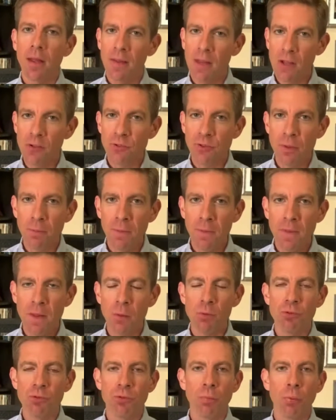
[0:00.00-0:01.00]
And that's something
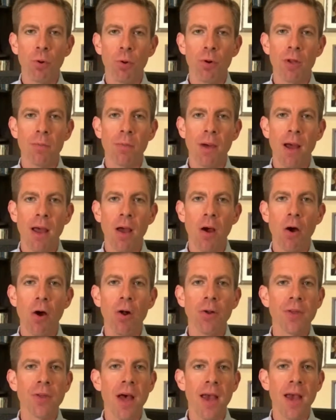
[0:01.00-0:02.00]
that was supported by
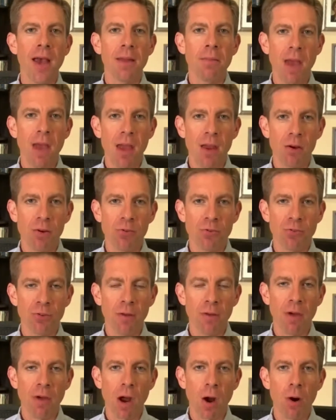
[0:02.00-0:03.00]
all 9
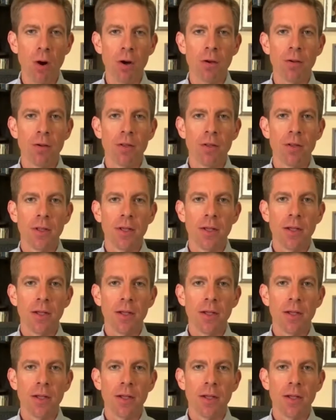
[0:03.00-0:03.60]
mayors of our